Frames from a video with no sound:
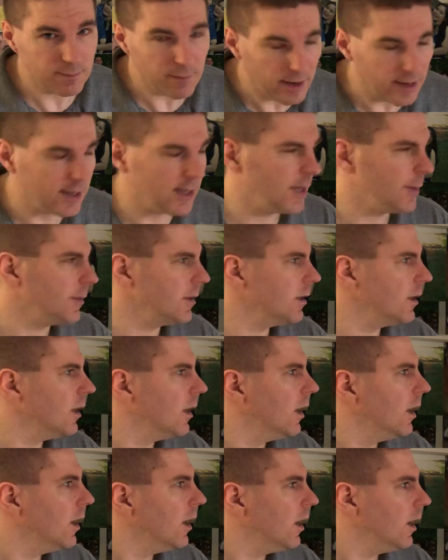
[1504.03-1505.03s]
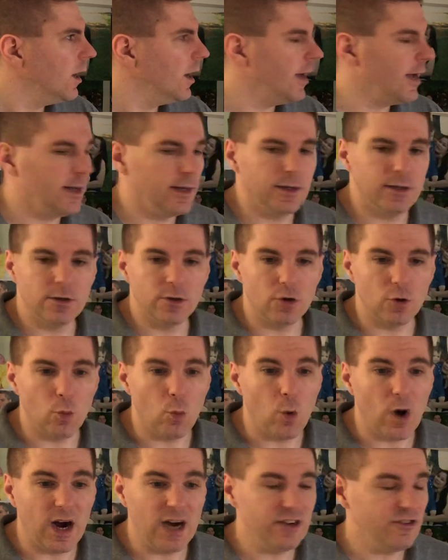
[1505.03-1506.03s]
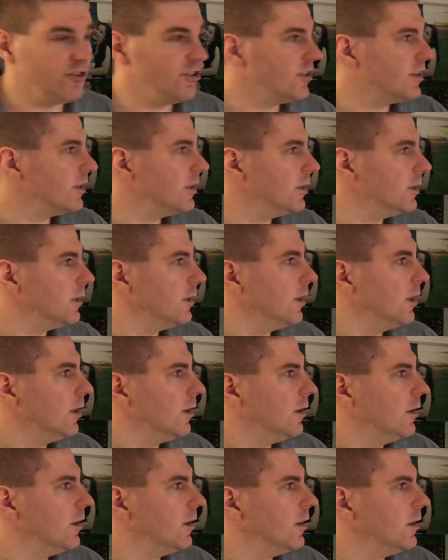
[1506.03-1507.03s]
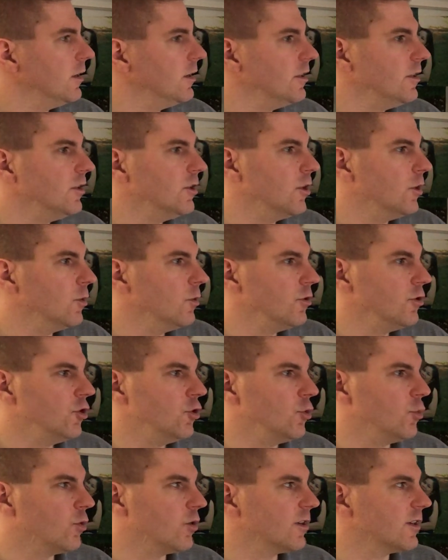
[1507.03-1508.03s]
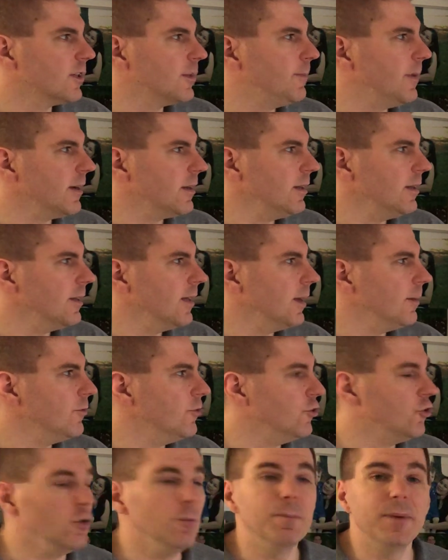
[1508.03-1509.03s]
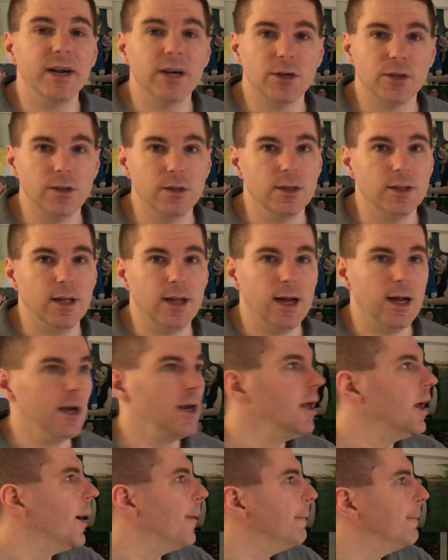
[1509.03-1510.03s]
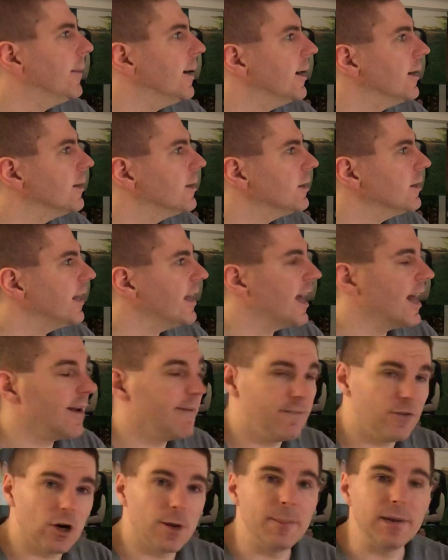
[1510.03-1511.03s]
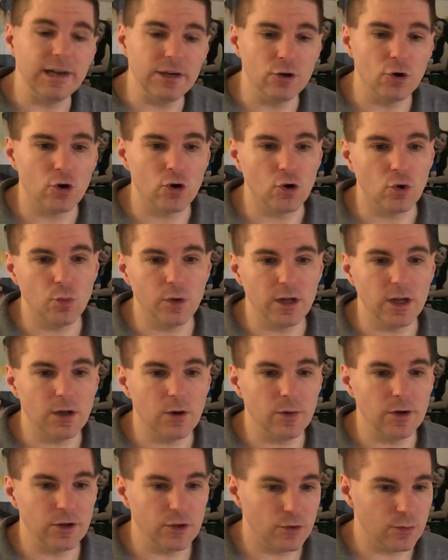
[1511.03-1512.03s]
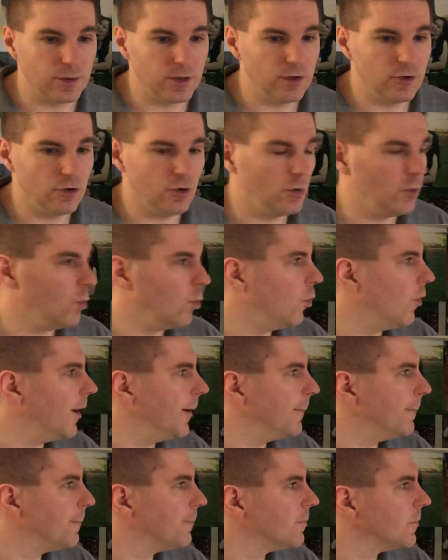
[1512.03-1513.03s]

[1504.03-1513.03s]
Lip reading: Miami. And Washington, you were expecting them to do better than that, but they had a very mediocre week, going 3-2-1.